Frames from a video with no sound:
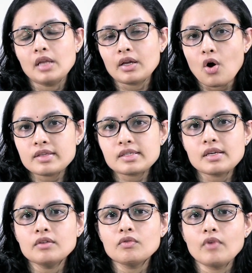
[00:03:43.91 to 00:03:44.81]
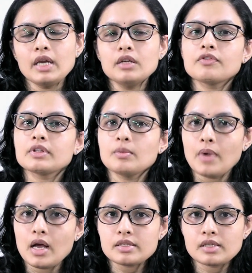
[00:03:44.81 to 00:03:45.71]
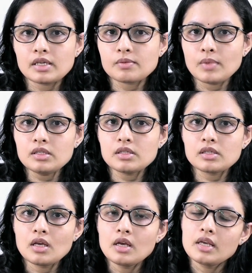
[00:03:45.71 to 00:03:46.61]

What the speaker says: a constant weight for the past 6 months